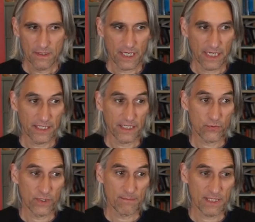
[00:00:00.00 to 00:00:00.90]
and then
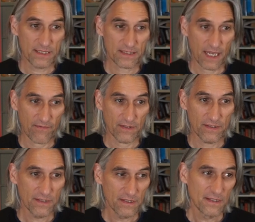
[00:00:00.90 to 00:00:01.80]
queen b7.
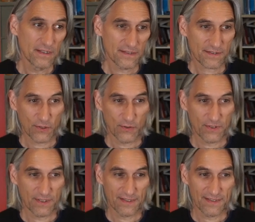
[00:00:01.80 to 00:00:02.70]
So
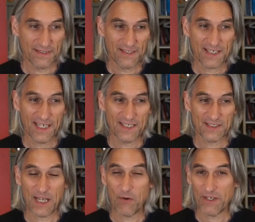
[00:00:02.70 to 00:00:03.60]
the king is
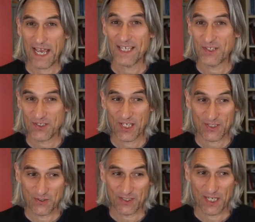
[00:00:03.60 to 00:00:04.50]
now on h6,
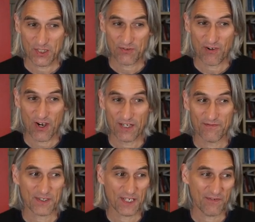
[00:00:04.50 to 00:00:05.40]
not
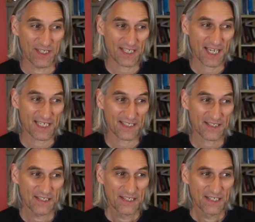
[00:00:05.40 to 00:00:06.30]
h5. If he takes,
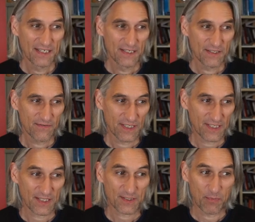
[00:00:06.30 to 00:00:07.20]
if he
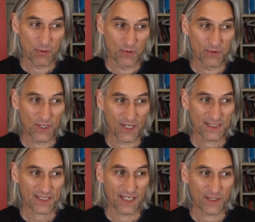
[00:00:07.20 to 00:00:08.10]
takes the pawn, I
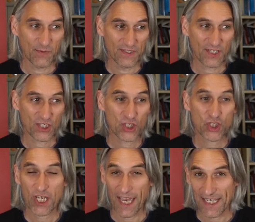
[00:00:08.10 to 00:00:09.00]
take with
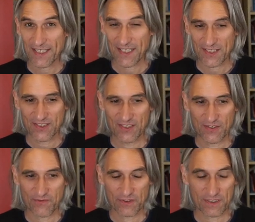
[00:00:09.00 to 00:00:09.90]
check. That's the
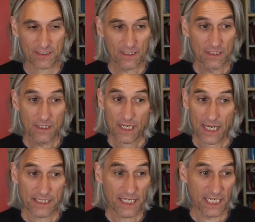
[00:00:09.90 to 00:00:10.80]
difference.
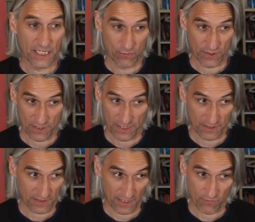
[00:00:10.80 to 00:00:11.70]
And here he resigns.
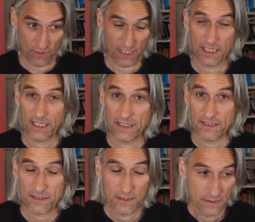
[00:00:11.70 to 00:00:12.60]
There really
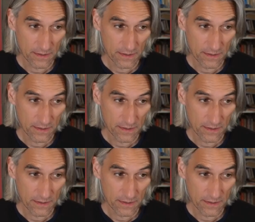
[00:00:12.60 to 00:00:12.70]
is